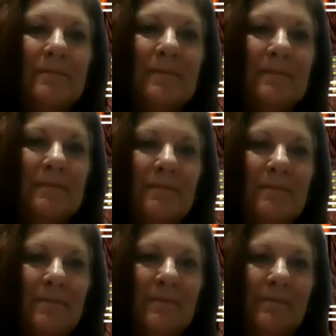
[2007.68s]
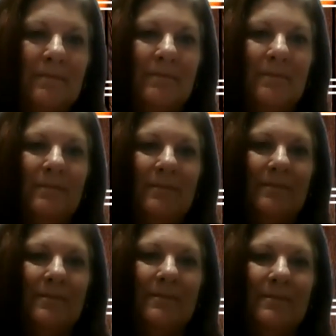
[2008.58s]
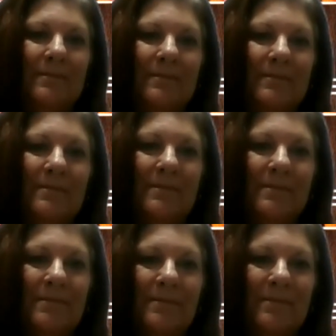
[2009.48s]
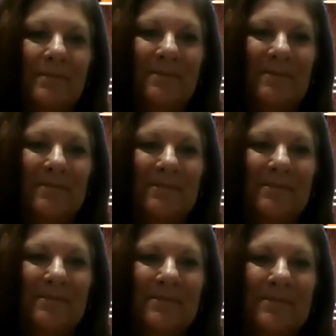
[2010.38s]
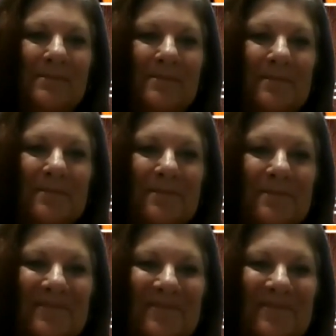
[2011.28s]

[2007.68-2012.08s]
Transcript: The person shown says nothing.